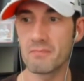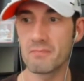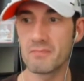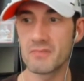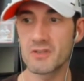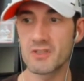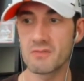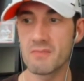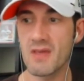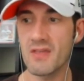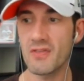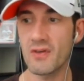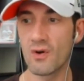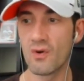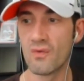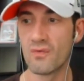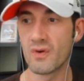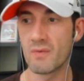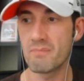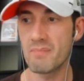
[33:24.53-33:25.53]
Smith
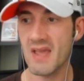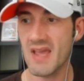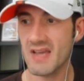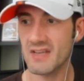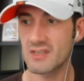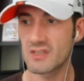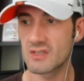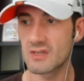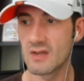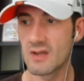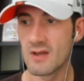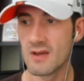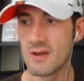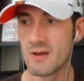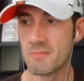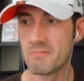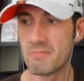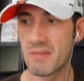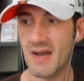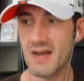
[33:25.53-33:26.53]
over Pitts,
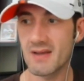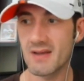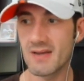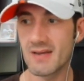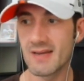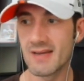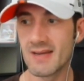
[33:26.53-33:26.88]
but